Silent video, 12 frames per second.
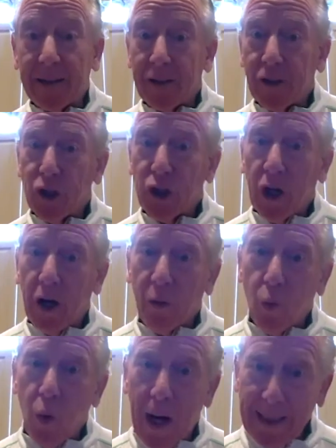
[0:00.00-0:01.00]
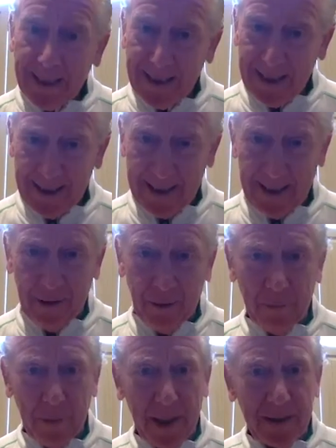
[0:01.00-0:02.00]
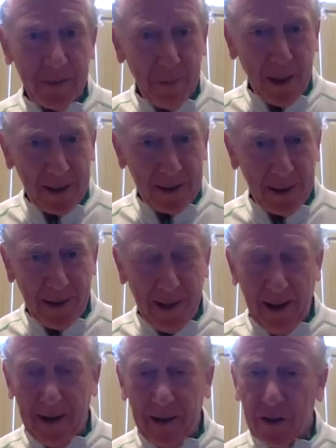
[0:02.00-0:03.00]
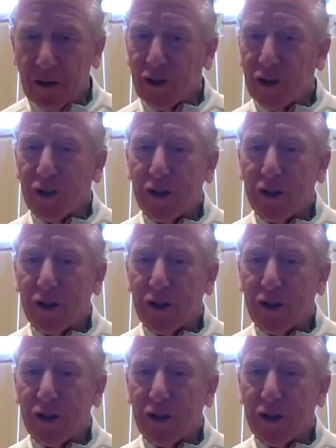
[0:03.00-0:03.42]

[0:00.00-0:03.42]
The Deshaun Watson deal makes it kind of interesting.